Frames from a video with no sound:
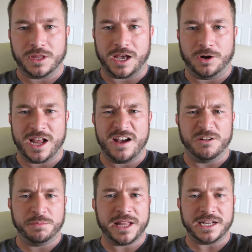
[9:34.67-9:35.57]
I don't have
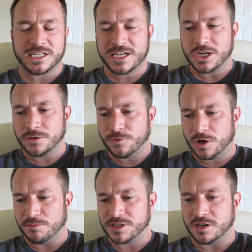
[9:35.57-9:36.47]
a planned schedule
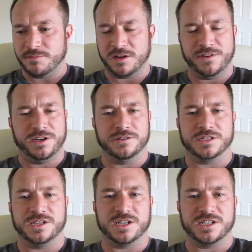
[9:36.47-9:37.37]
for it. I'm just going to make videos
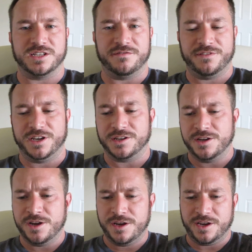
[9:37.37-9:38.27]
as I see fit,
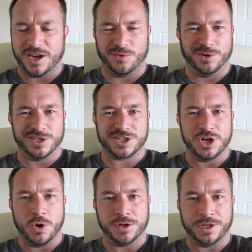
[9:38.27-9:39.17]
and we'll just
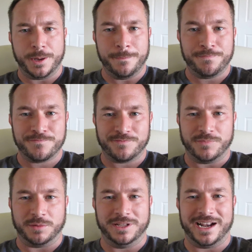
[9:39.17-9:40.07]
go with it.
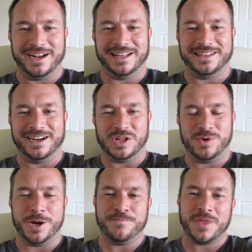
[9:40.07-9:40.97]
But I'm glad I got that out of the
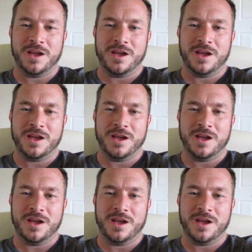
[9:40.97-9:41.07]
way.